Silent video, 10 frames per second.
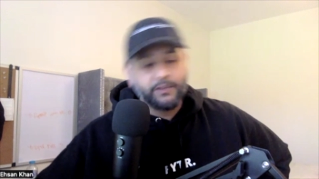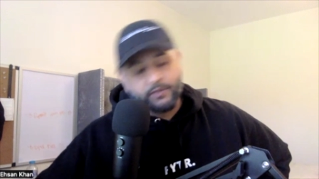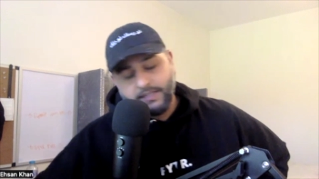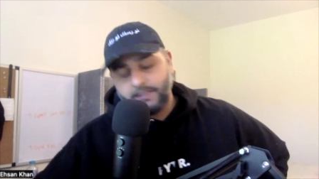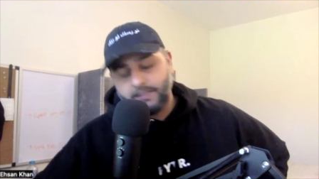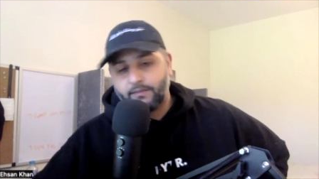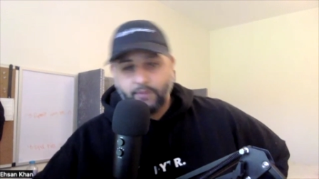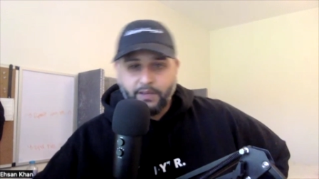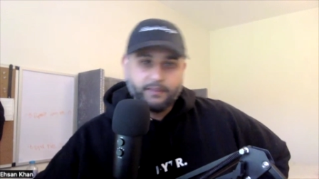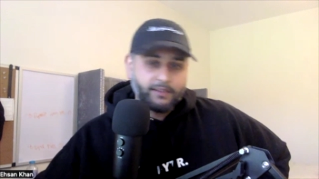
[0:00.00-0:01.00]
And Usyk
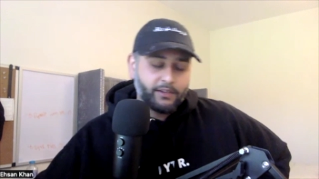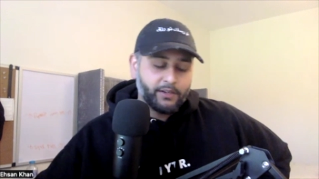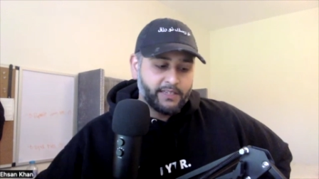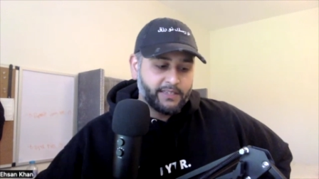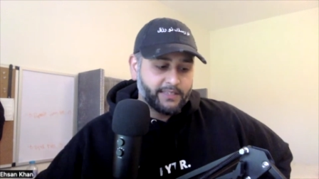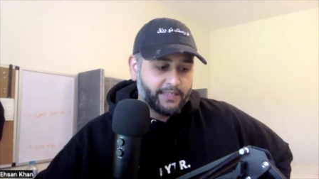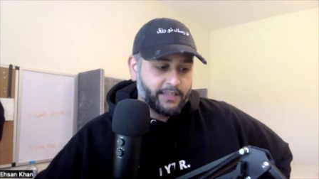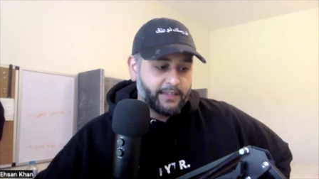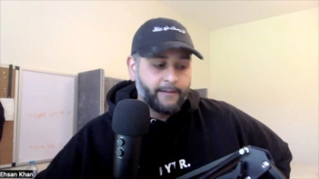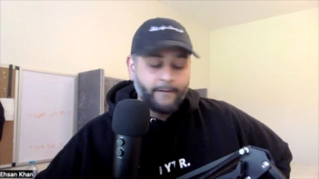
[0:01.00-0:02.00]
went, you know, did his
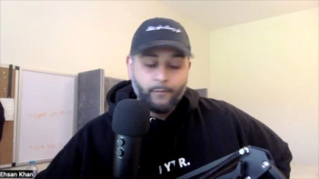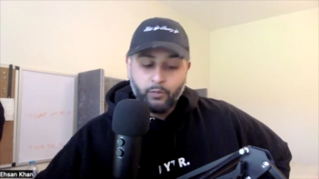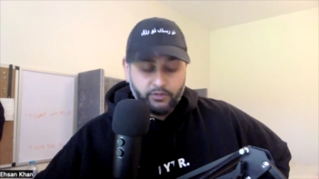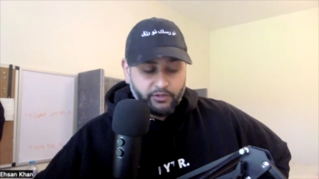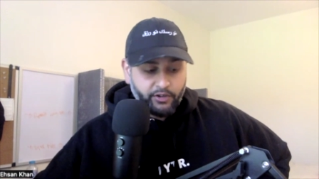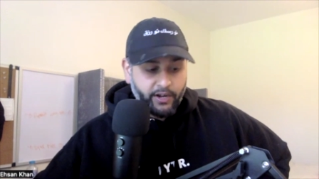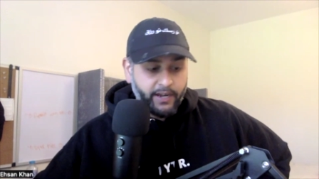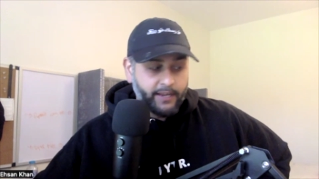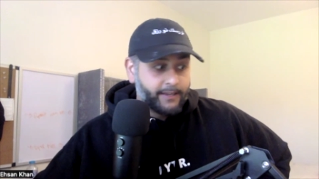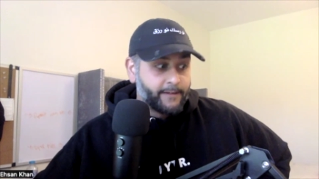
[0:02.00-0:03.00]
thing, which was great.